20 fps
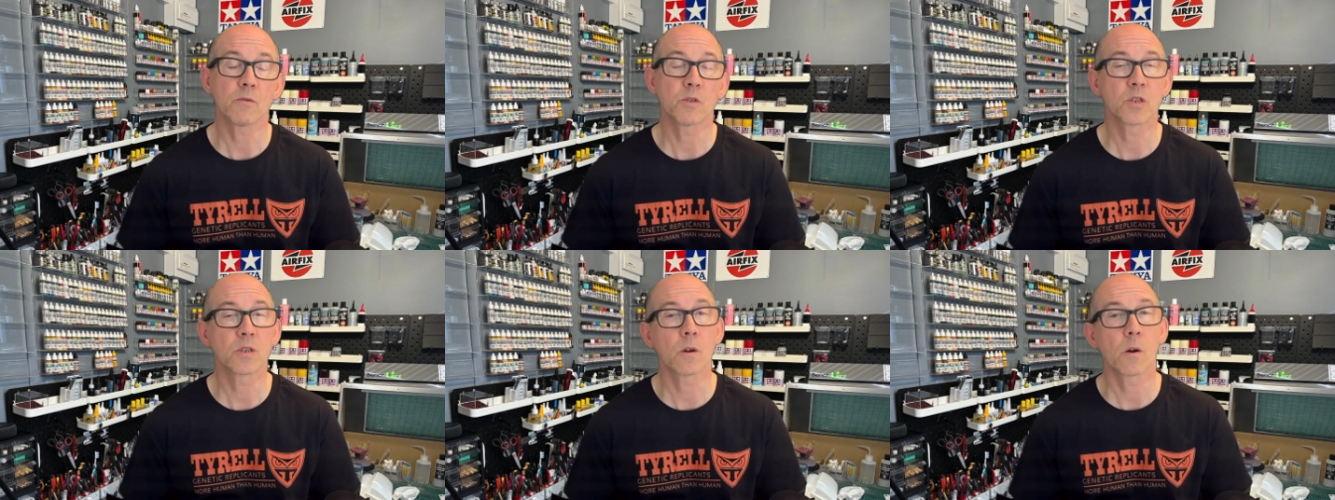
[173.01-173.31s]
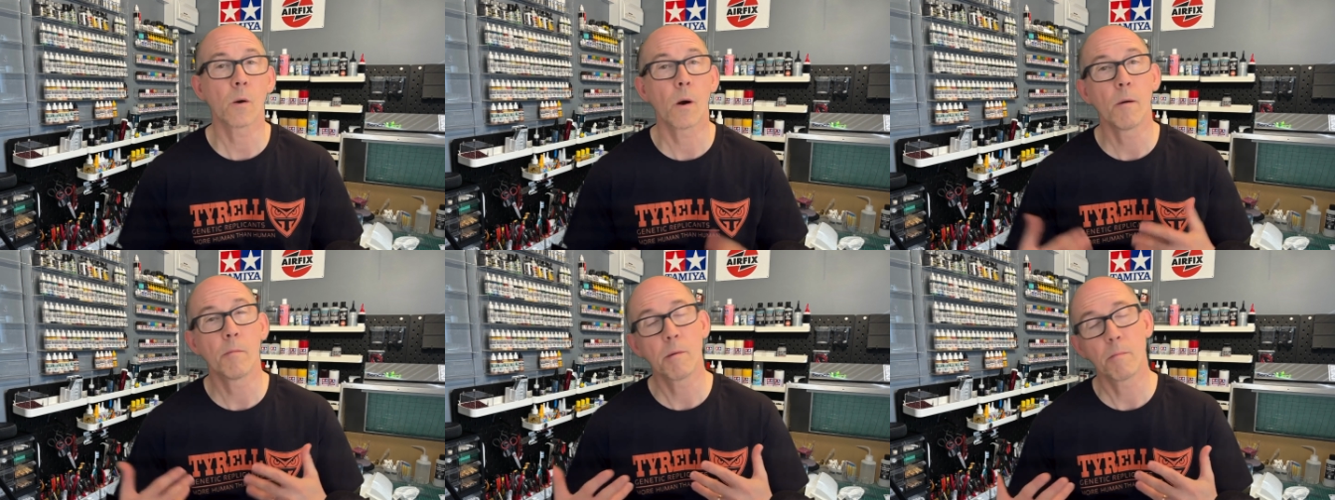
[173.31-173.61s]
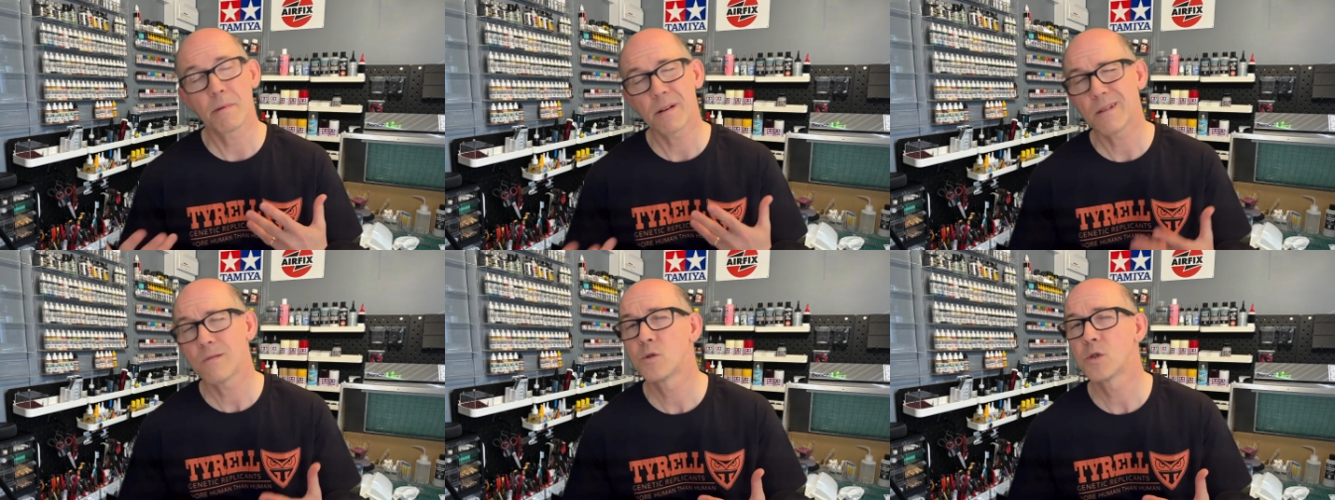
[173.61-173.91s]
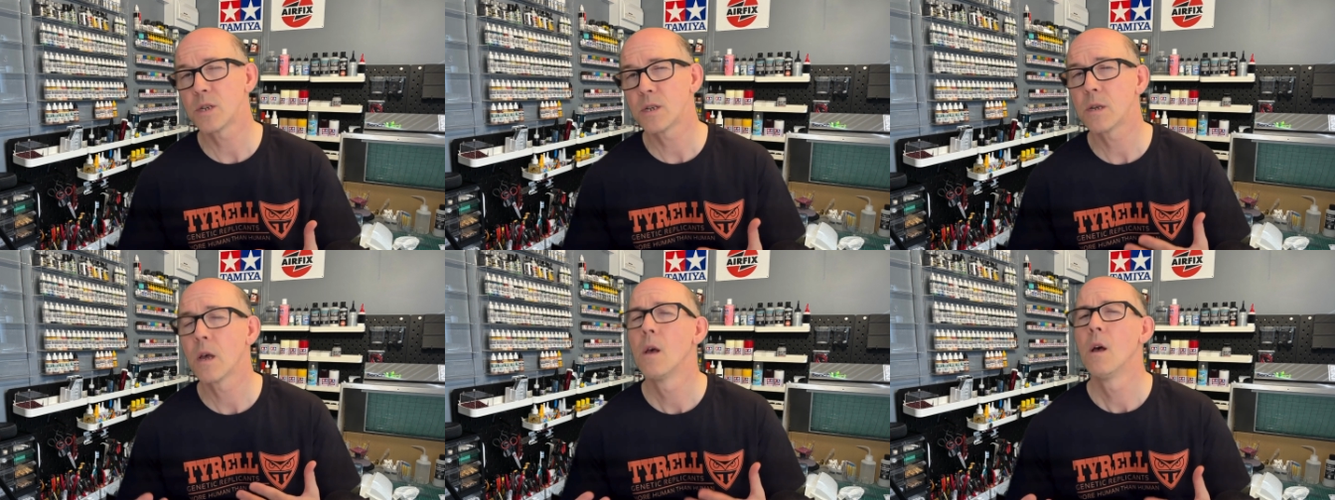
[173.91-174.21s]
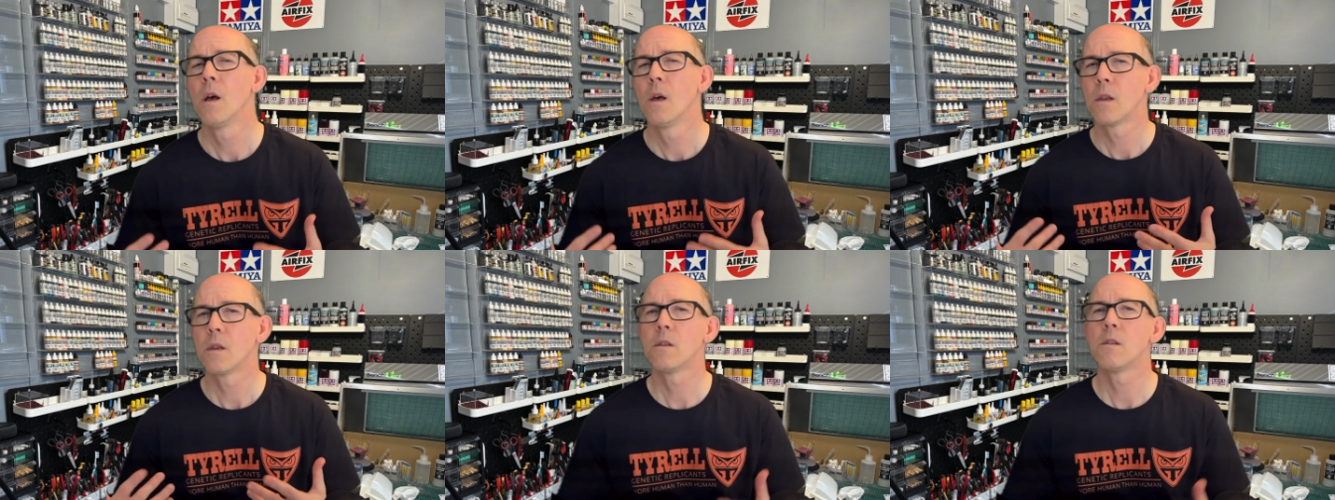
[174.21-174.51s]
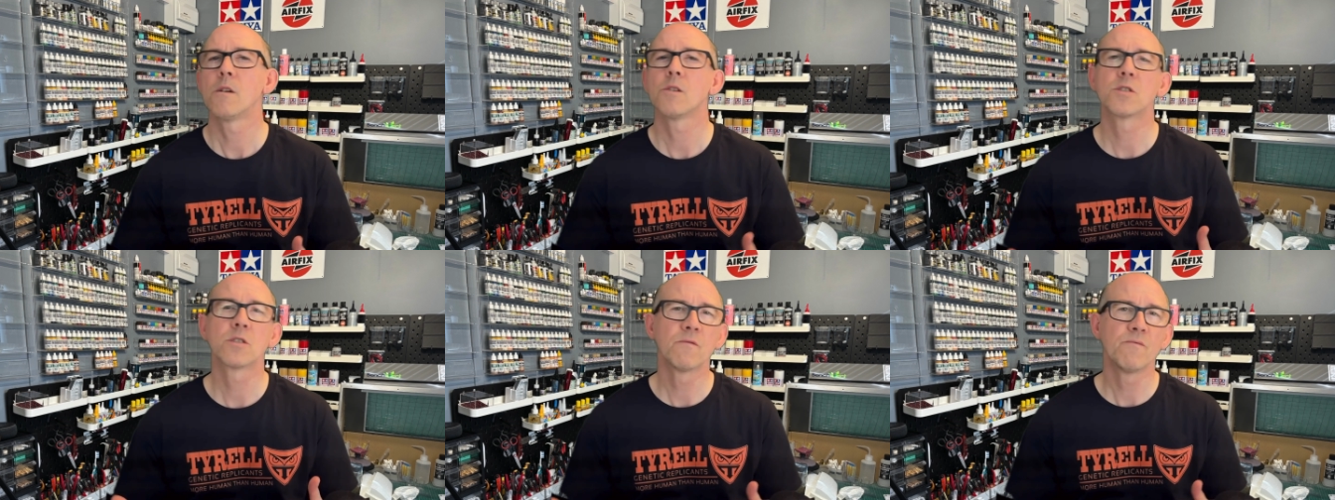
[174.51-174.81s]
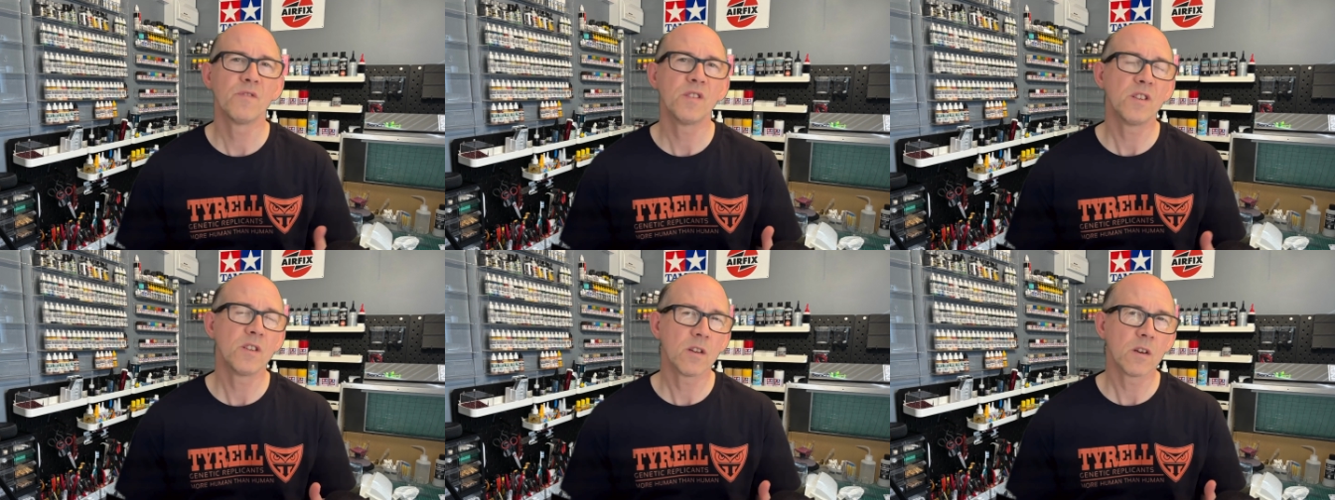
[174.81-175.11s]
So I'll be posting lots of
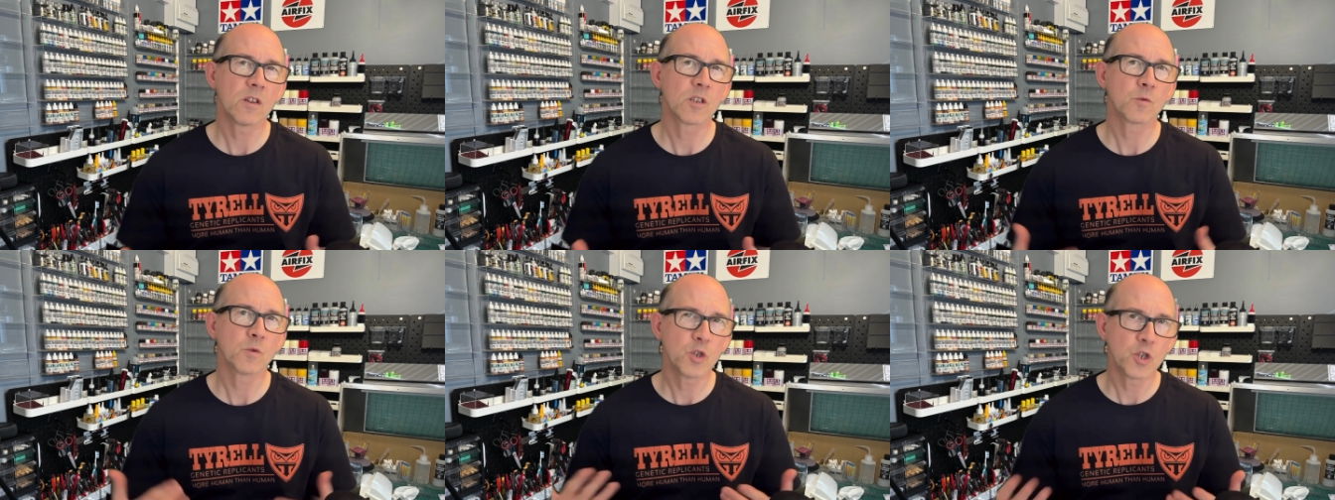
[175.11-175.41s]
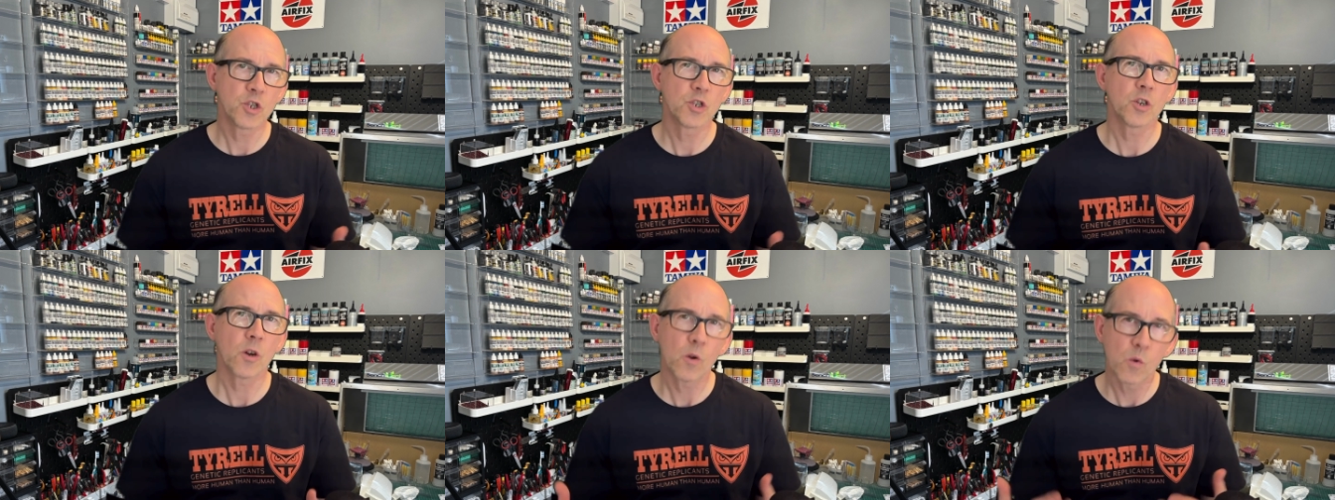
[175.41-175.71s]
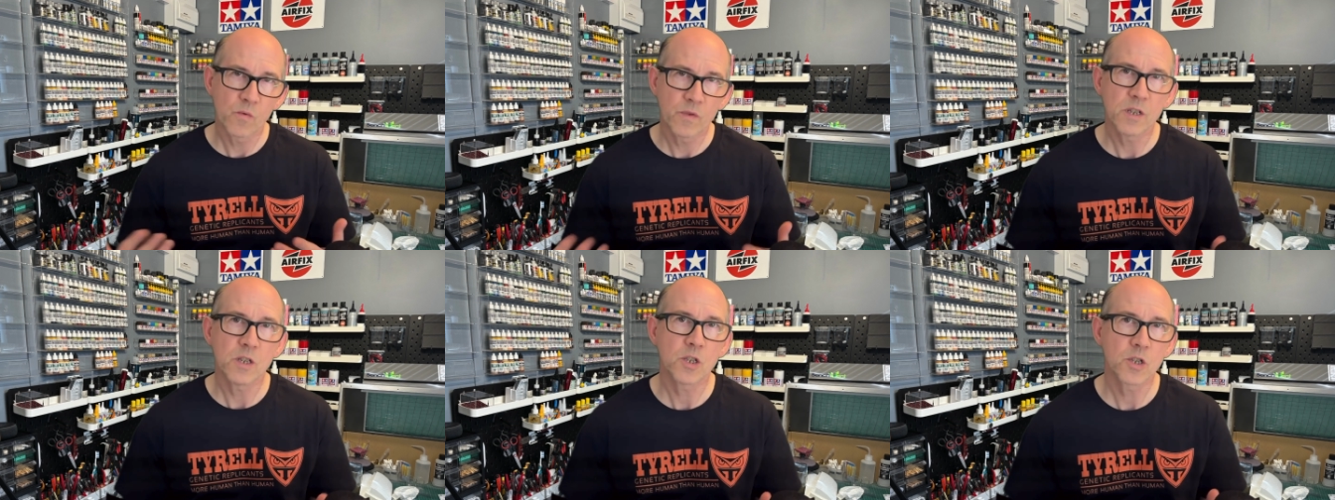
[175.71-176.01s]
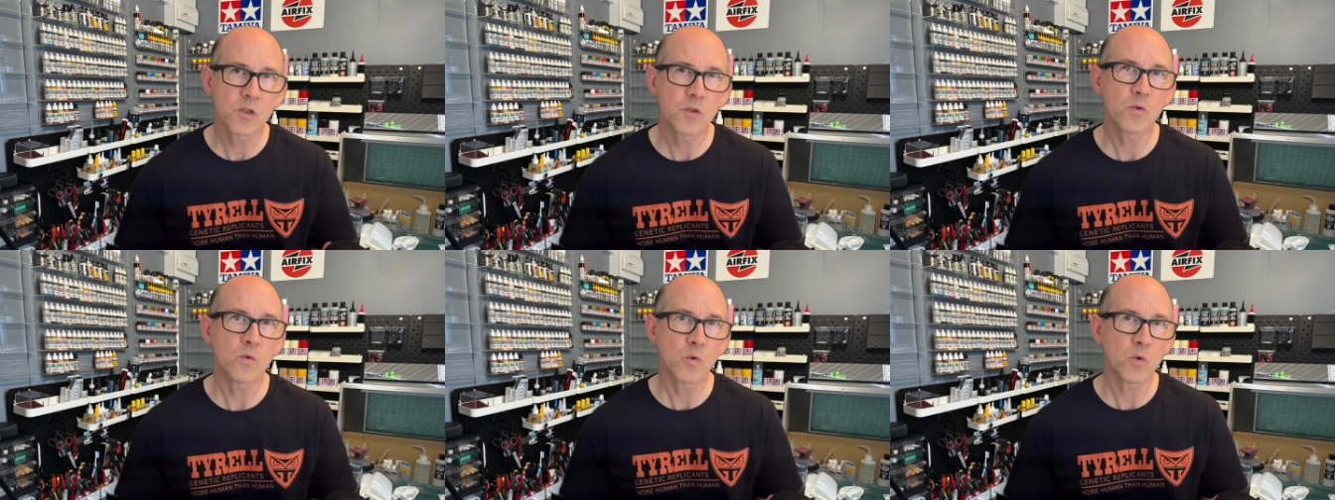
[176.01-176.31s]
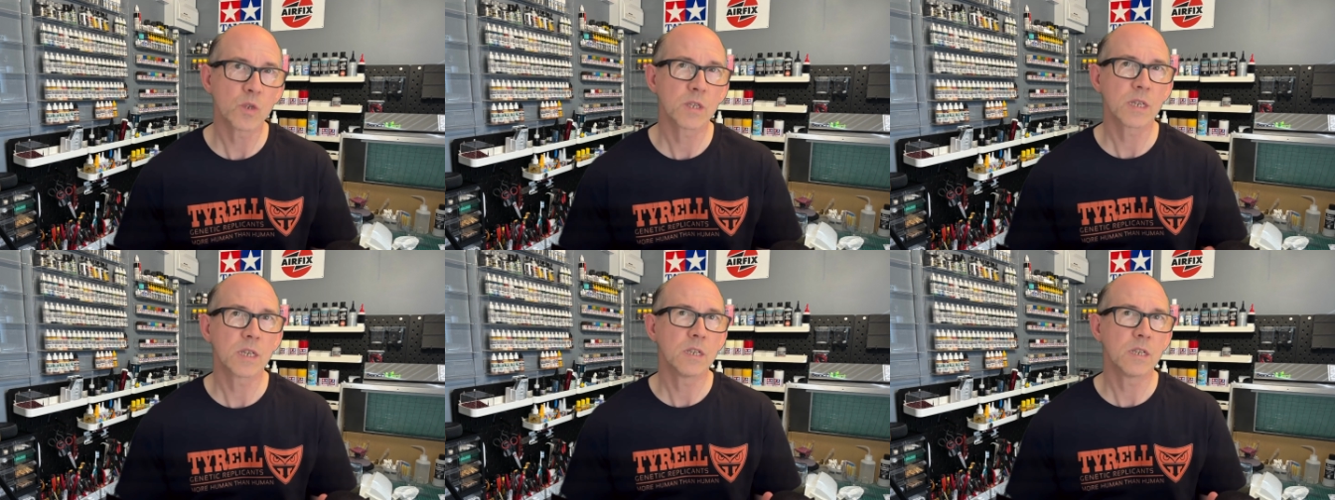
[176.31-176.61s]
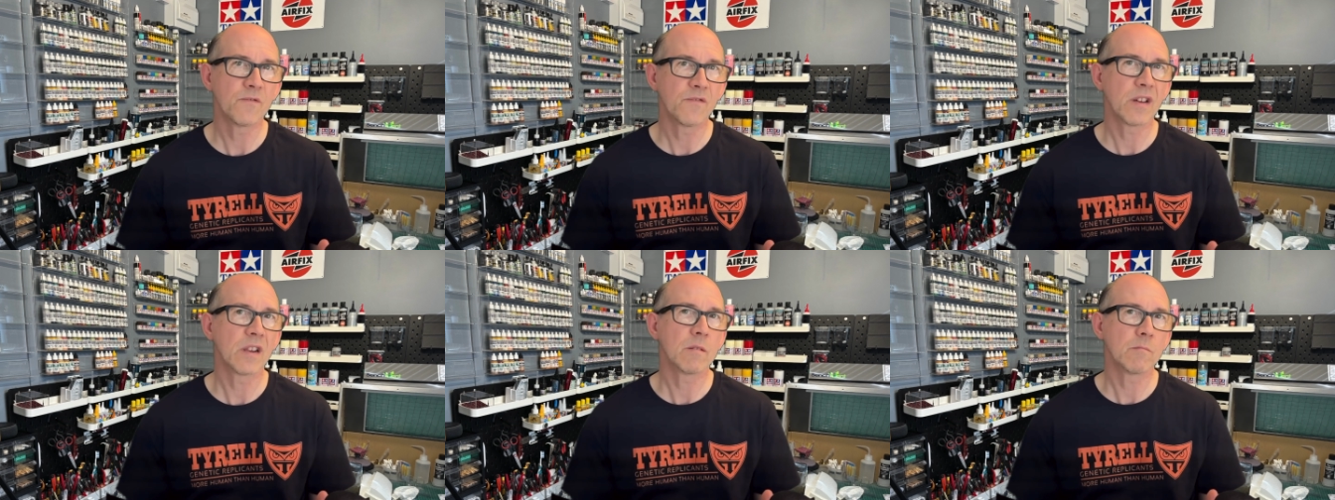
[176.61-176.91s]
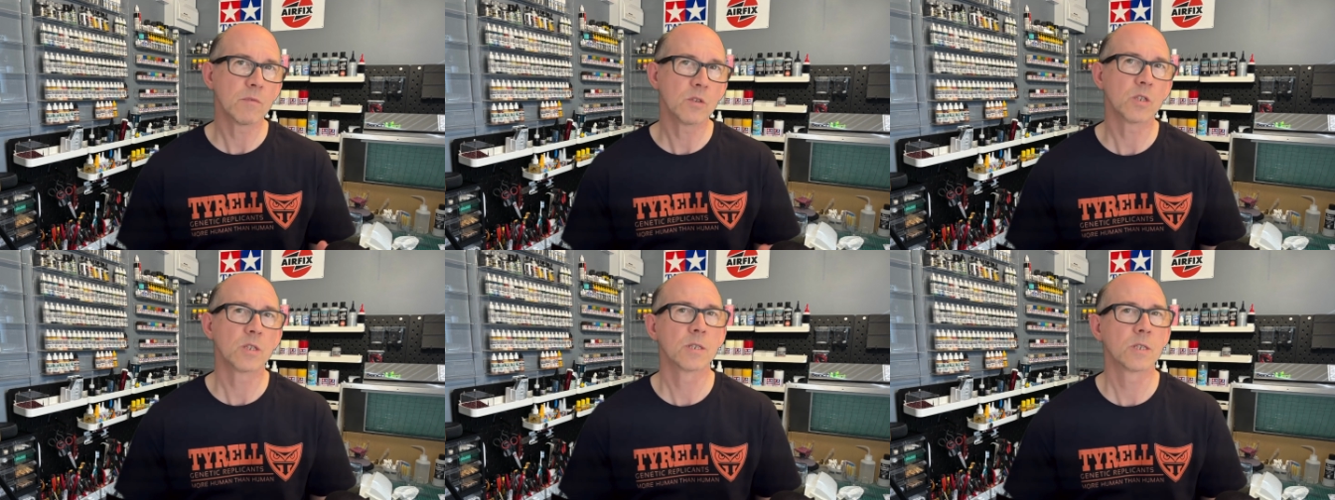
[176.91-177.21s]
videos which show these tools in development.